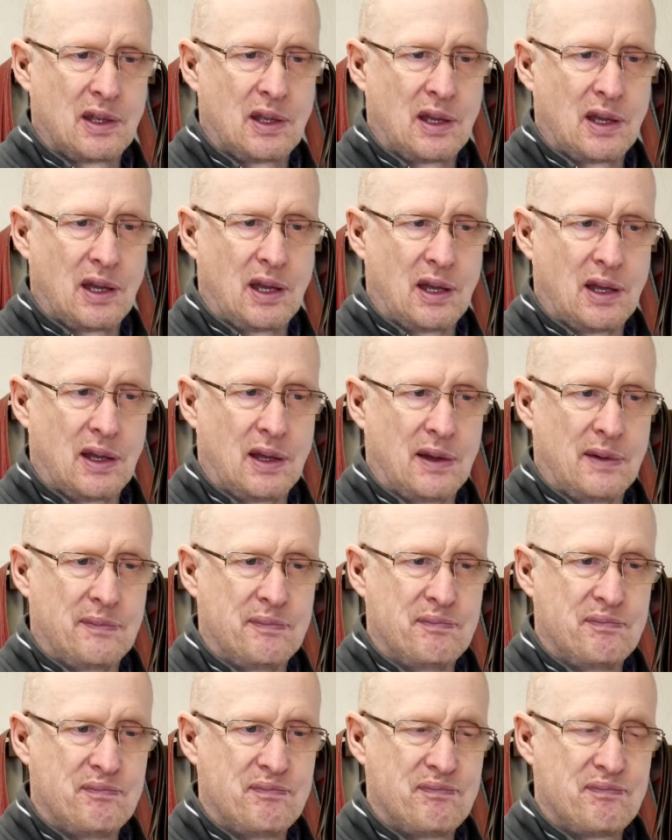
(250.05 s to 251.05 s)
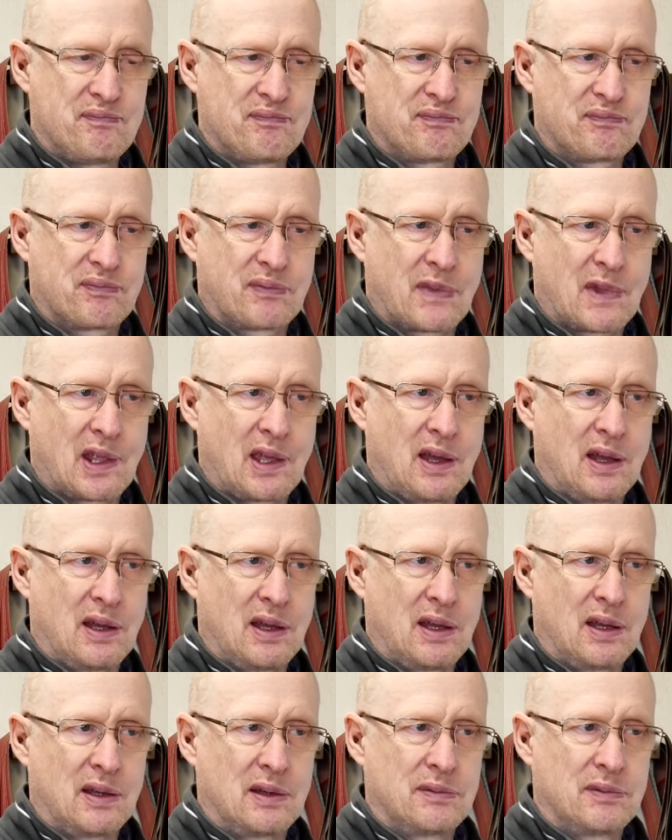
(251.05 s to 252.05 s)
an
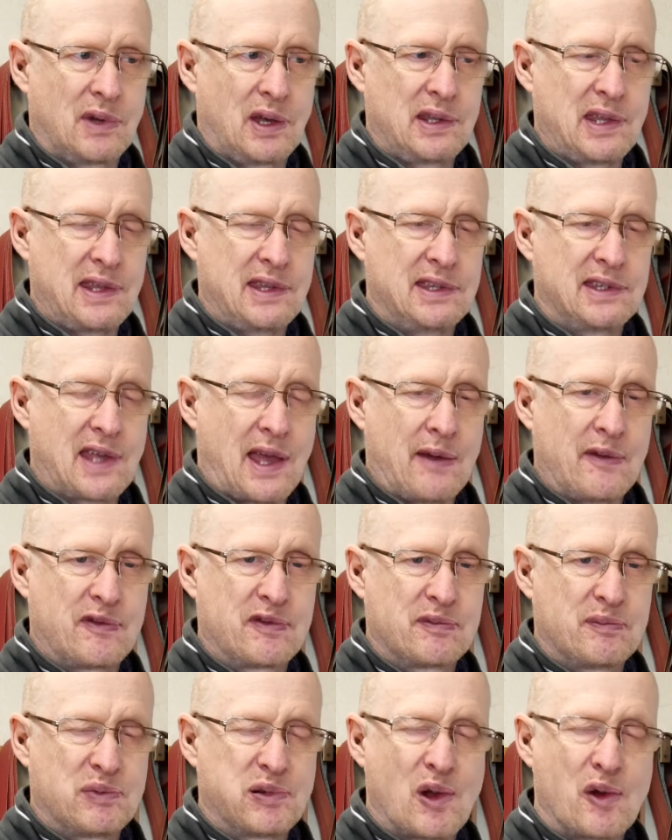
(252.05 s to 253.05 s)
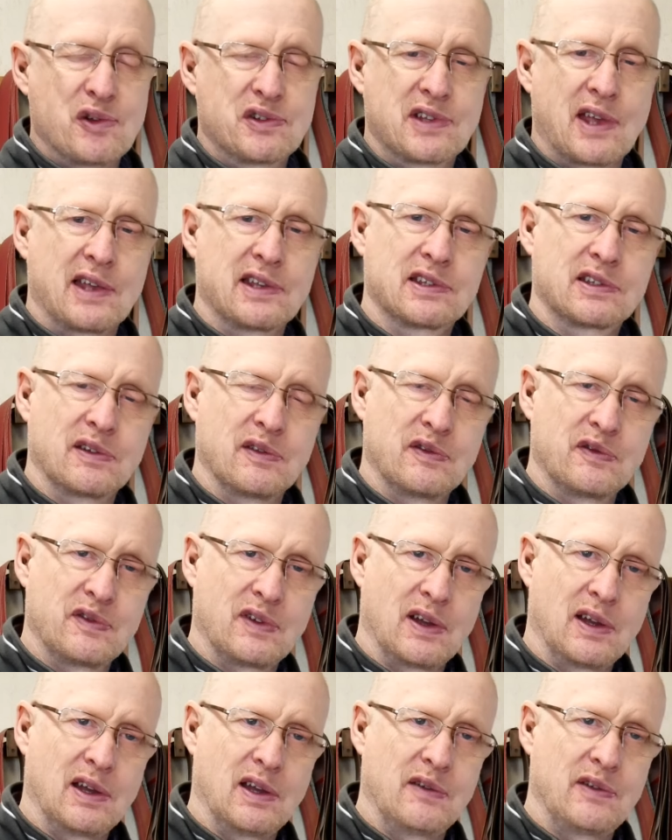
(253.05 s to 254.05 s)
in-depth process
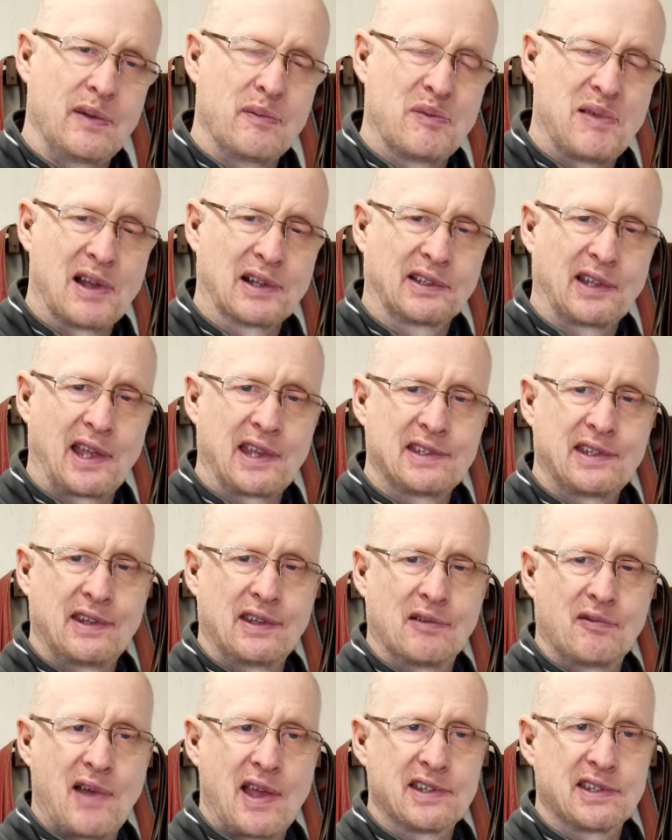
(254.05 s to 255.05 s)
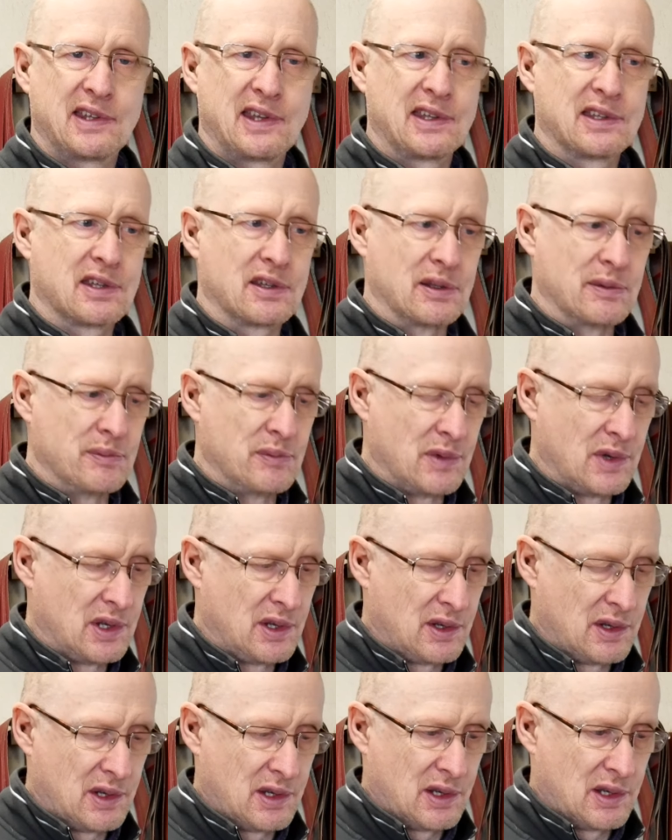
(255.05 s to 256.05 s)
of impregnating the resin into them.
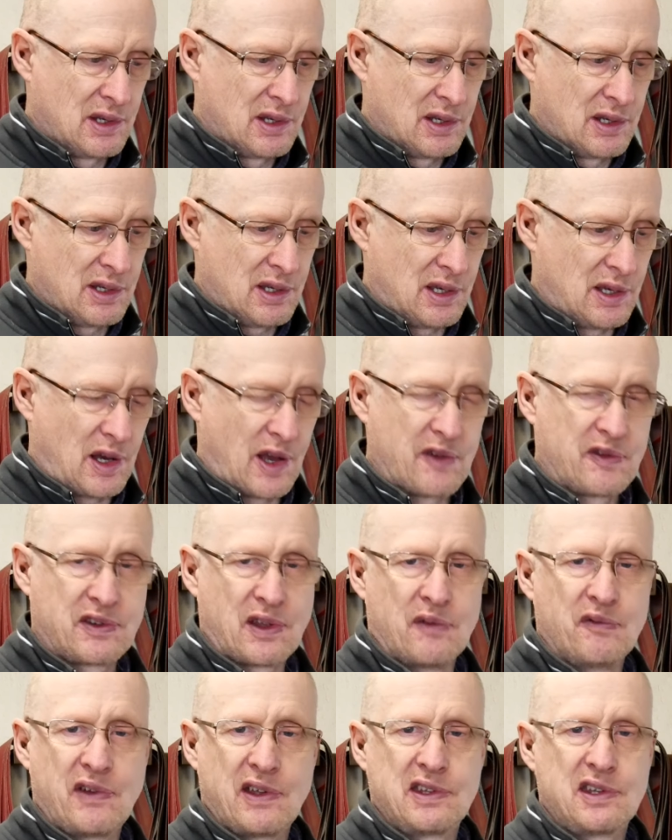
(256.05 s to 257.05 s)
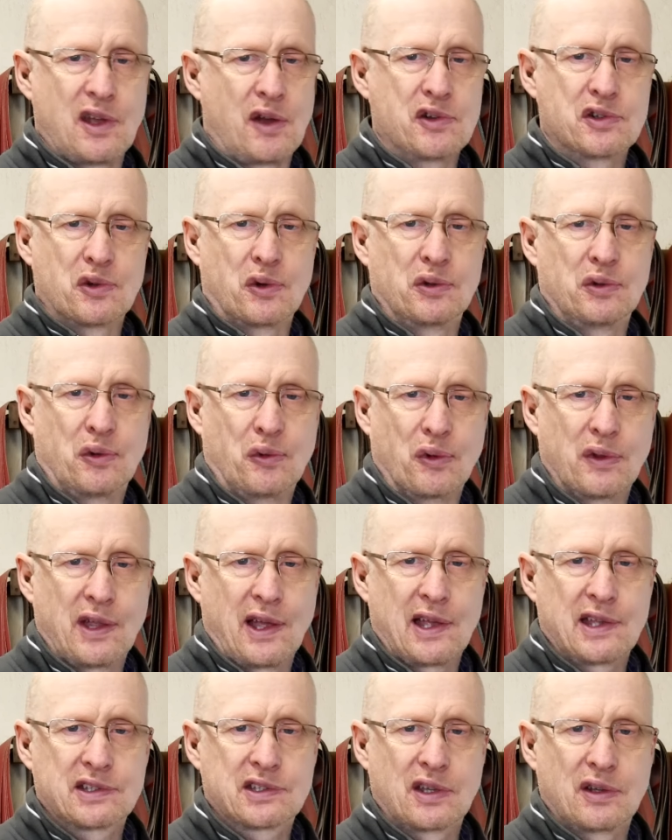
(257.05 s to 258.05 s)
I've done videos on all
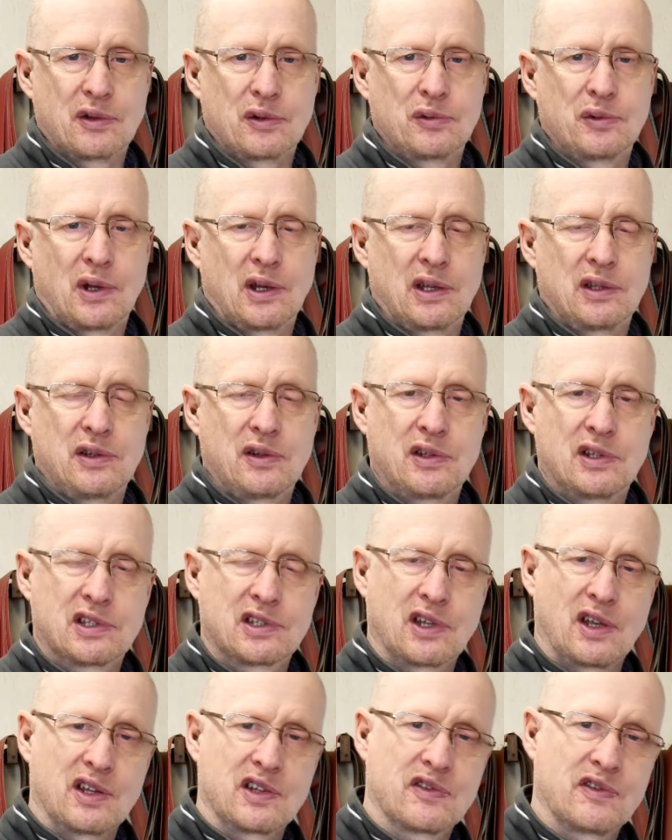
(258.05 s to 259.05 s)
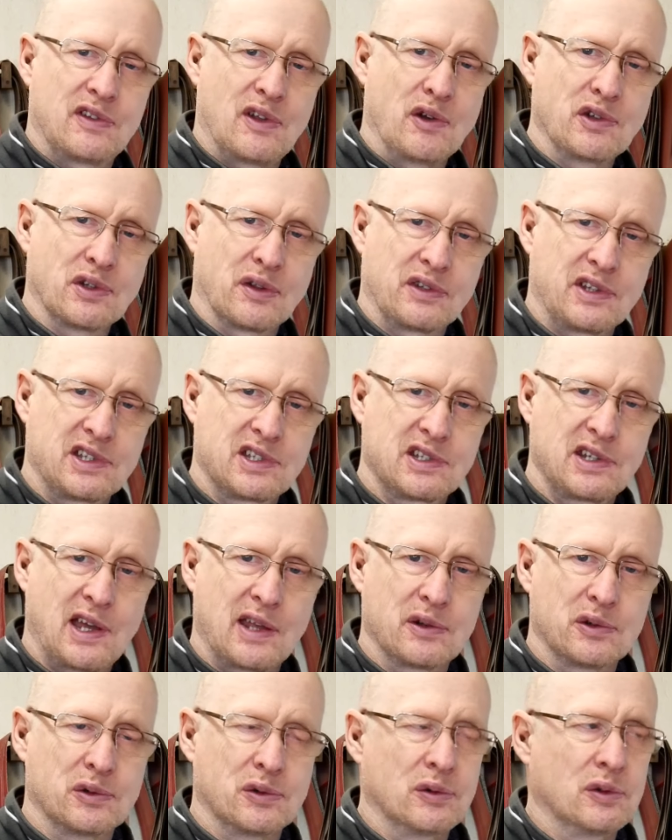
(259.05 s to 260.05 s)
that, so you can search for those on this
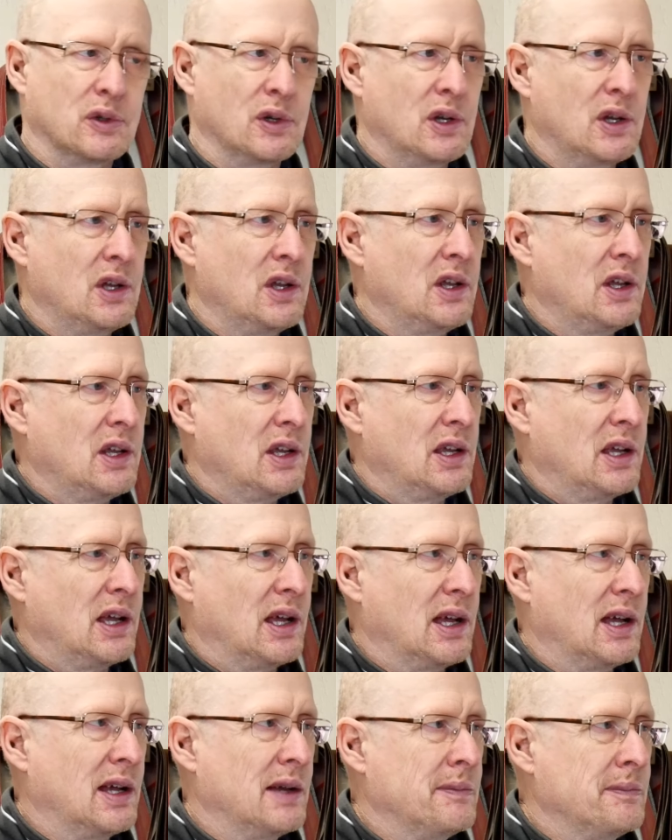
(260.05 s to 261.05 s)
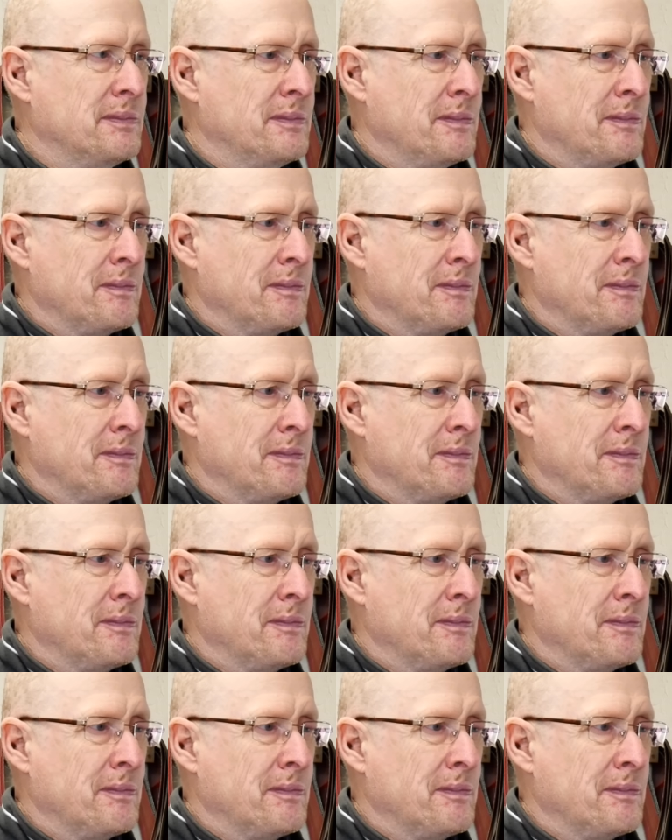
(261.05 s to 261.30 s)
channel, and